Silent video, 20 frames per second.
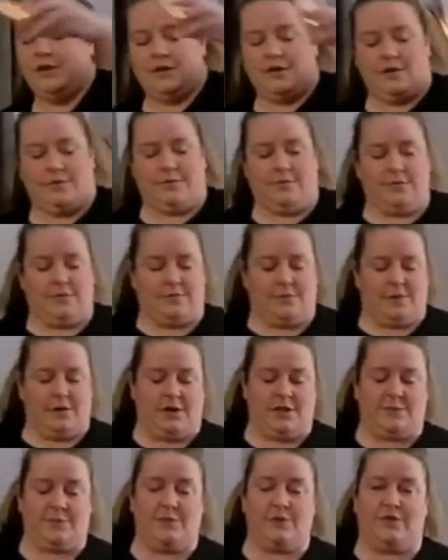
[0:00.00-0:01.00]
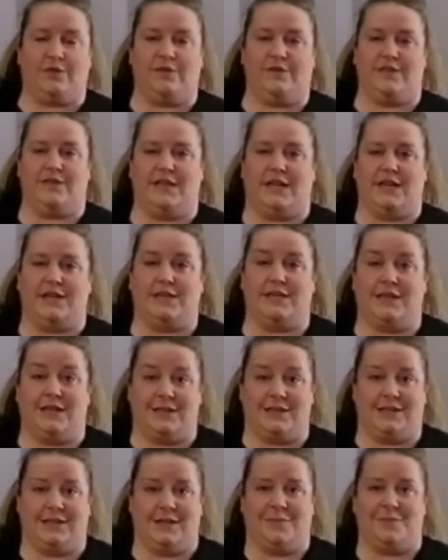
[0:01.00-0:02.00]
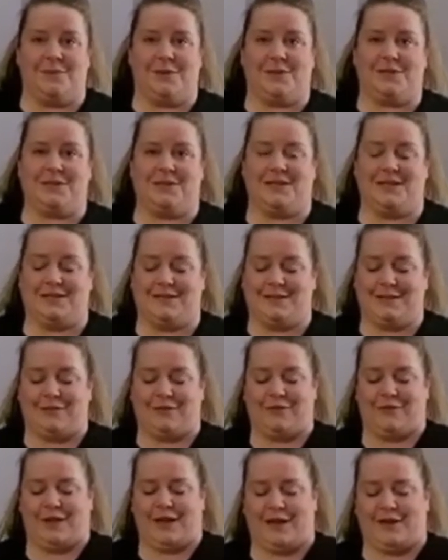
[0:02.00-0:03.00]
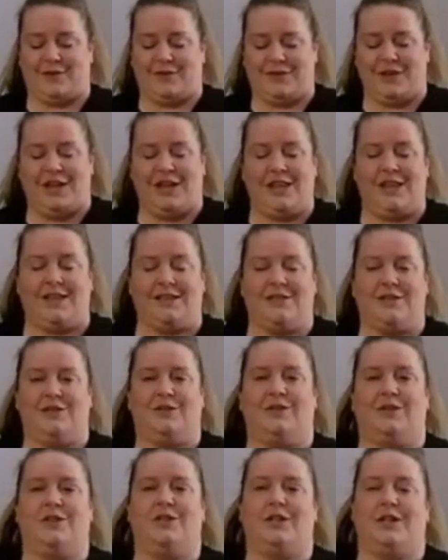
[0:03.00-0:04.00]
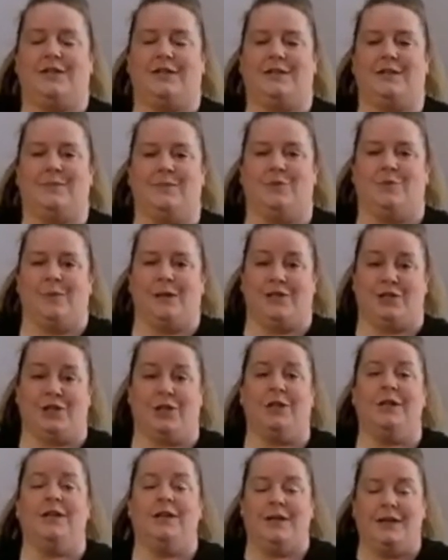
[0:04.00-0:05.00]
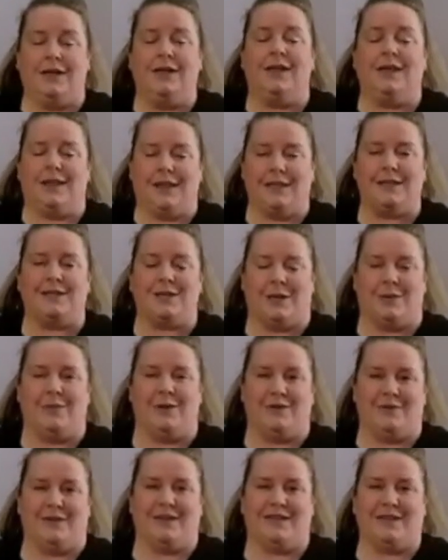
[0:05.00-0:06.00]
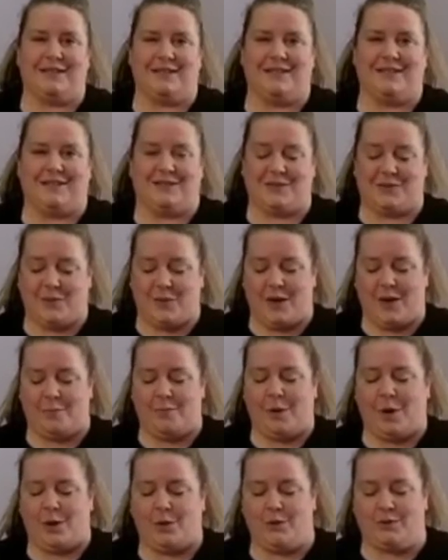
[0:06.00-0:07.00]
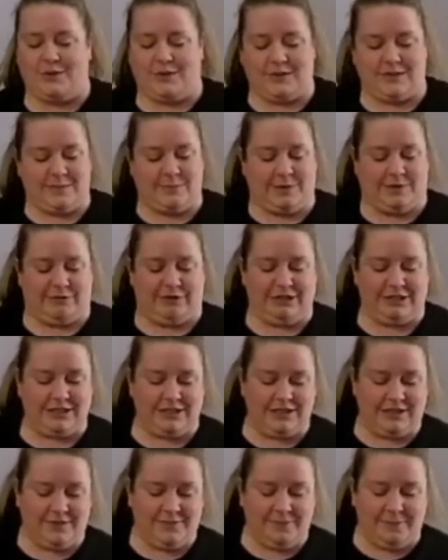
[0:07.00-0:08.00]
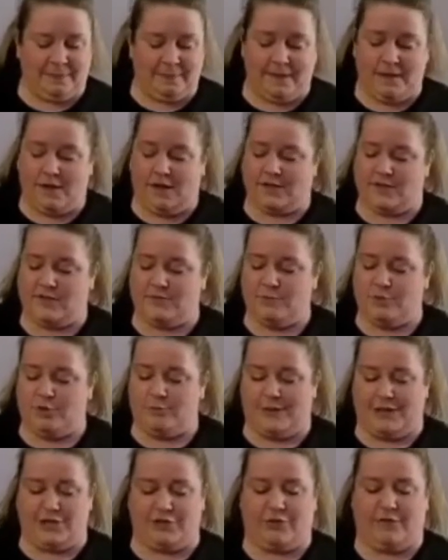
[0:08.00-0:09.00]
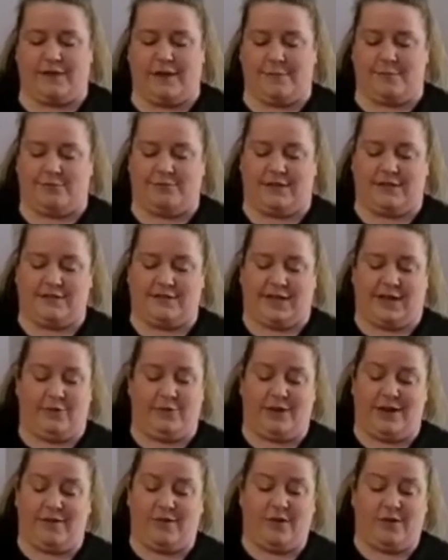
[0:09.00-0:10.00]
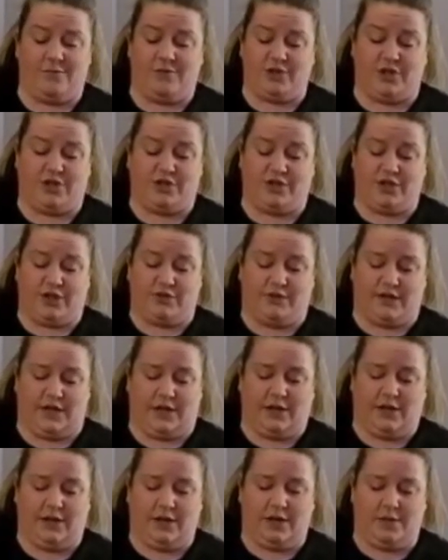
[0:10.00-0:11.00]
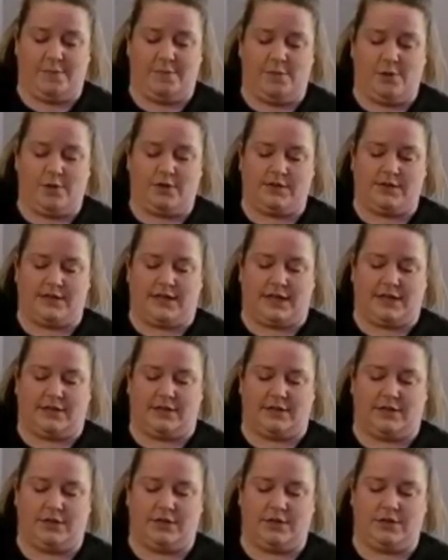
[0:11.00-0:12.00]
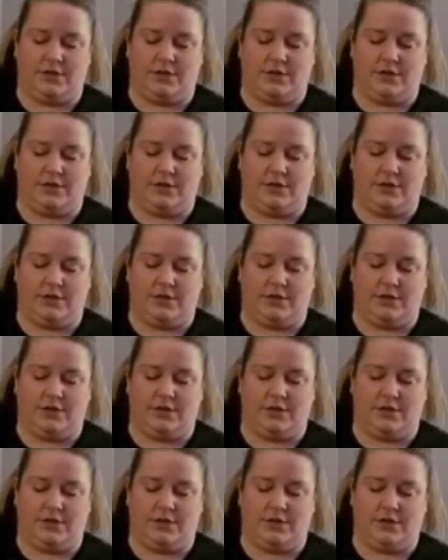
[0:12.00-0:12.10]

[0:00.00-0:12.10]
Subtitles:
My husband often says, he's the master distiller of the house, there's no such thing as a small measure. This time there is, because this is quite a potent spirit. A small measure of amaretto. Now I'm just using a bog standard